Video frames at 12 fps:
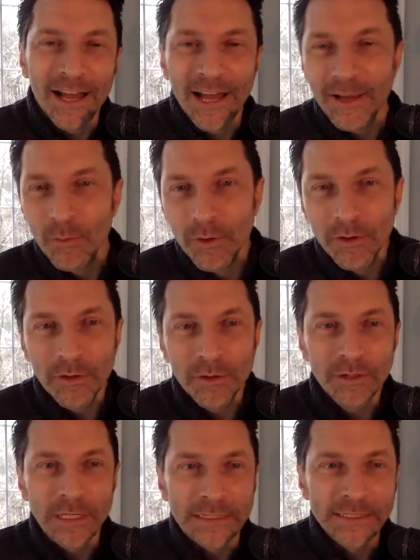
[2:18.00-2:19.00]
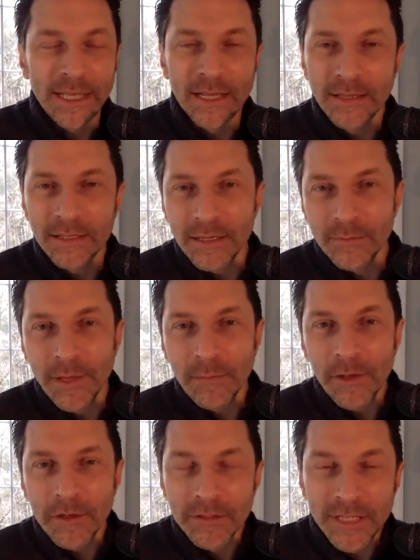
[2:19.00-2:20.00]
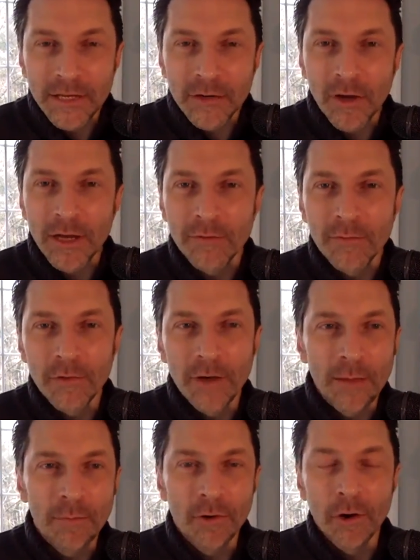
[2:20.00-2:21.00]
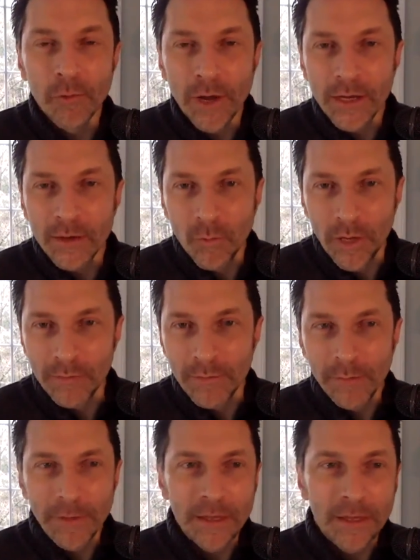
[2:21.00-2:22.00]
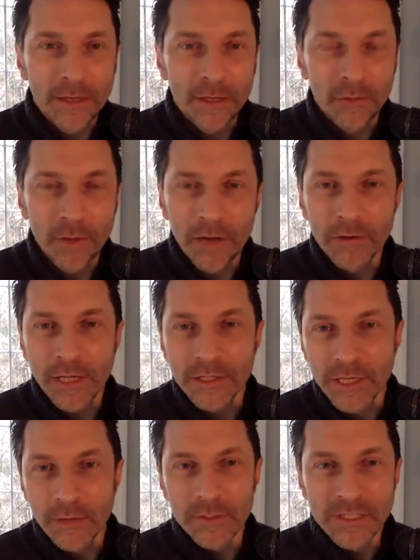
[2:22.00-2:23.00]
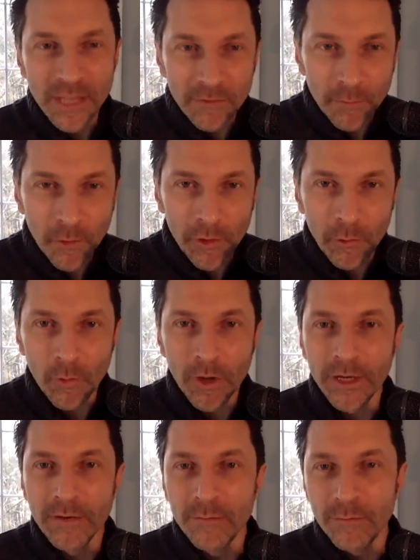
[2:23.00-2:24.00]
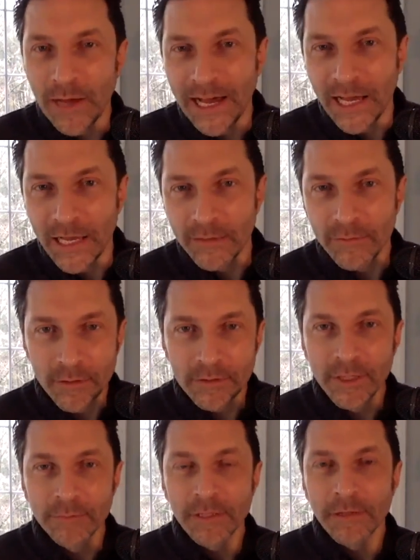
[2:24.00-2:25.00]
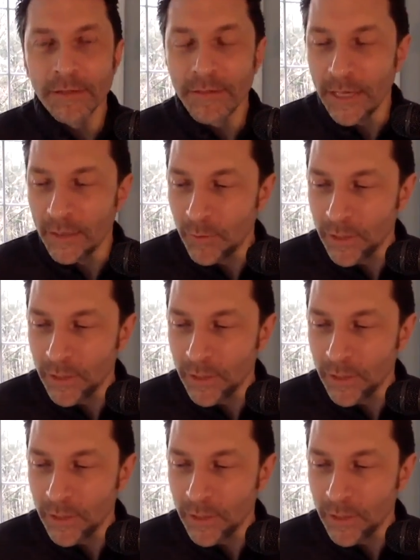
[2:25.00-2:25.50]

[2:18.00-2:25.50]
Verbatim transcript: I will say that uh, maybe you can take credit for a prorated win. Maybe your record last year was seven point one and five or something like that.